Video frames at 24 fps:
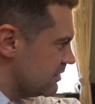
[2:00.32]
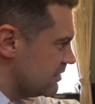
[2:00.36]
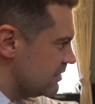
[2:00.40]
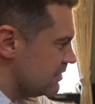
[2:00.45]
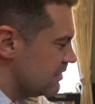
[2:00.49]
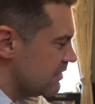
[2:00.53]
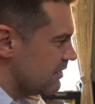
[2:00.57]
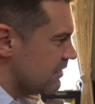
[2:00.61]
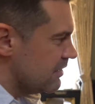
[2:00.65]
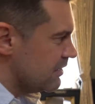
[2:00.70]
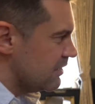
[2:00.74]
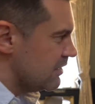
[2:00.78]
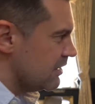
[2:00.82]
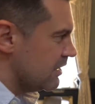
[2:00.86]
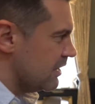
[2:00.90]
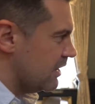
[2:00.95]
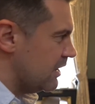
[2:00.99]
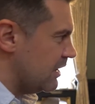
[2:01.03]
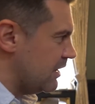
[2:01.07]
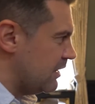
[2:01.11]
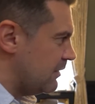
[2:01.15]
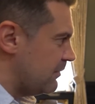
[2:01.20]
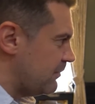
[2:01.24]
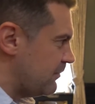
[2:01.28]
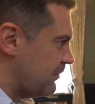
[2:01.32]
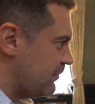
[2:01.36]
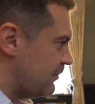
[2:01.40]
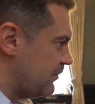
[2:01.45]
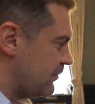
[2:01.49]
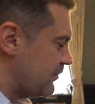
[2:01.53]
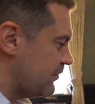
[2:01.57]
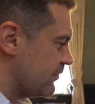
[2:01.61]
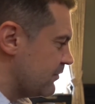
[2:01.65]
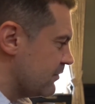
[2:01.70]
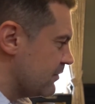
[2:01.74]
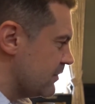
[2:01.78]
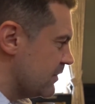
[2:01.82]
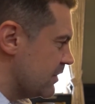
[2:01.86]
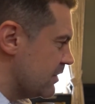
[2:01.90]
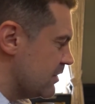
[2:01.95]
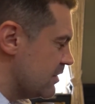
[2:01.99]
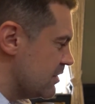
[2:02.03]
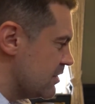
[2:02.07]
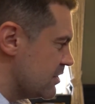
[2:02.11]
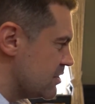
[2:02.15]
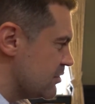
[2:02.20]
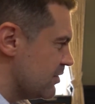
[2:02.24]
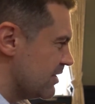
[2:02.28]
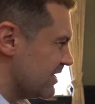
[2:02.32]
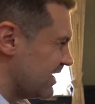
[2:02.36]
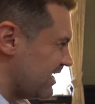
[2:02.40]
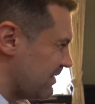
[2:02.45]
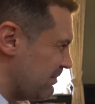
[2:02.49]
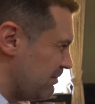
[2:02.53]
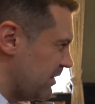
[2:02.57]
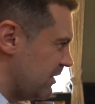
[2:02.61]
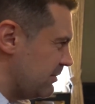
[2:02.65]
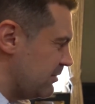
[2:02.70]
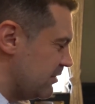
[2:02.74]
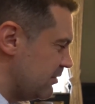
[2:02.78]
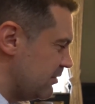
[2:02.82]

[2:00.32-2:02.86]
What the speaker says: we ended up with something that was only a fraction as good